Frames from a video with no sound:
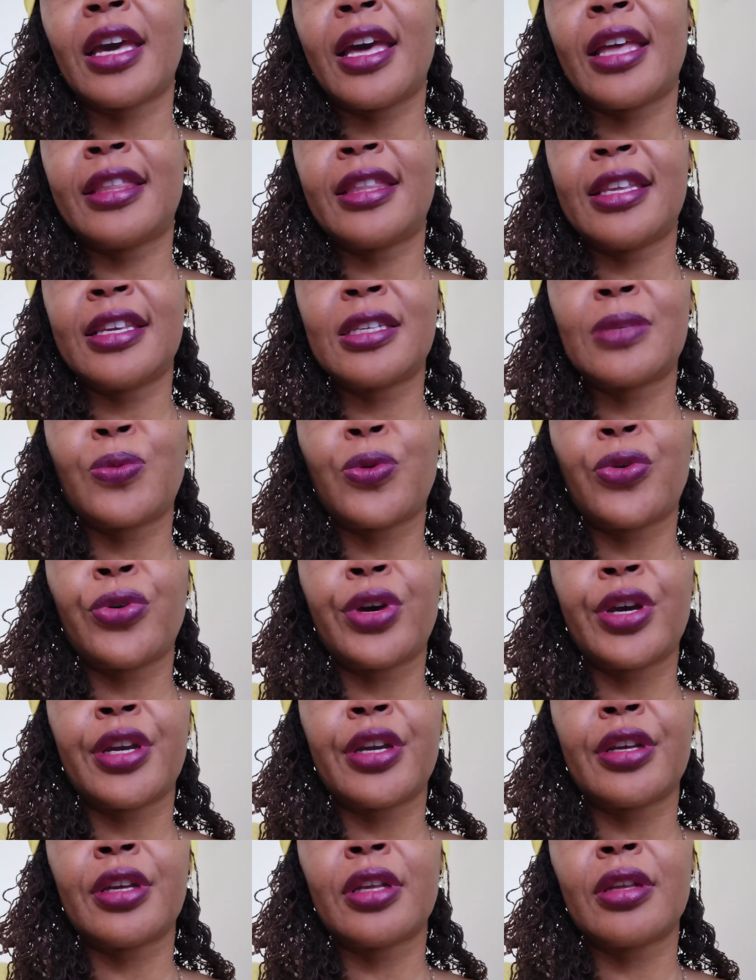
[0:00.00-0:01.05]
at this
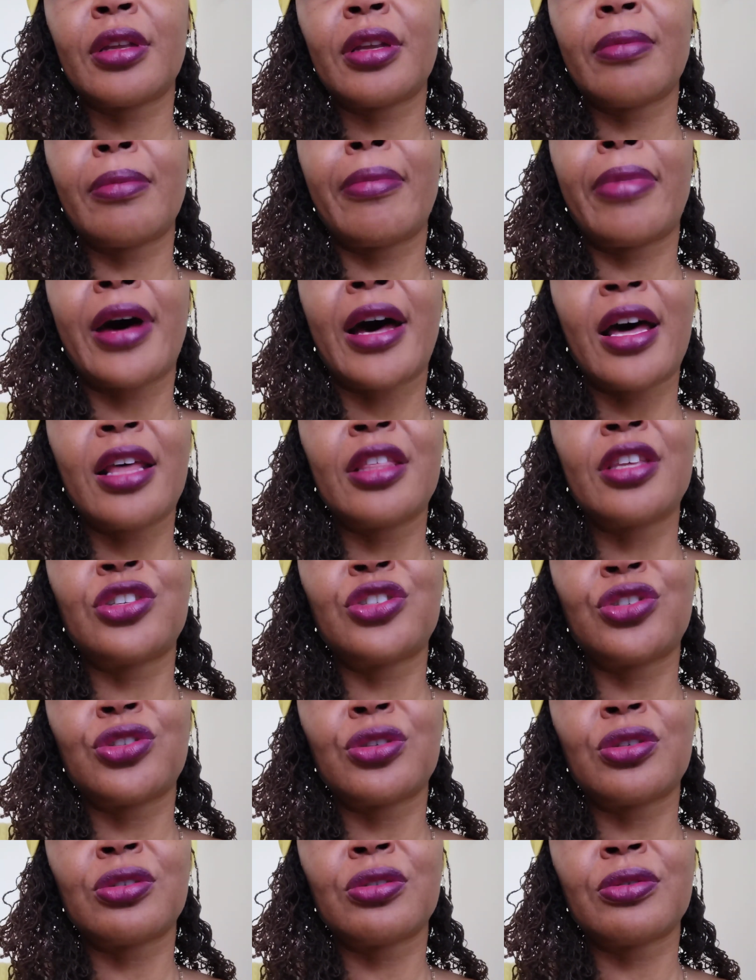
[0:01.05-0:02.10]
point bothers
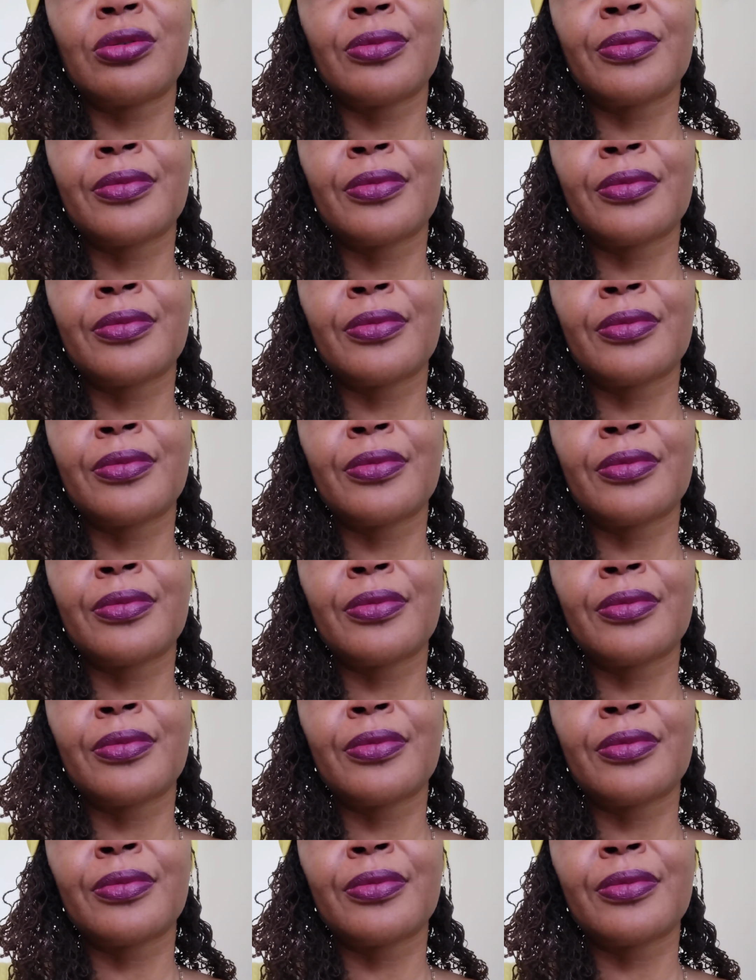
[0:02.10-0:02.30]
you,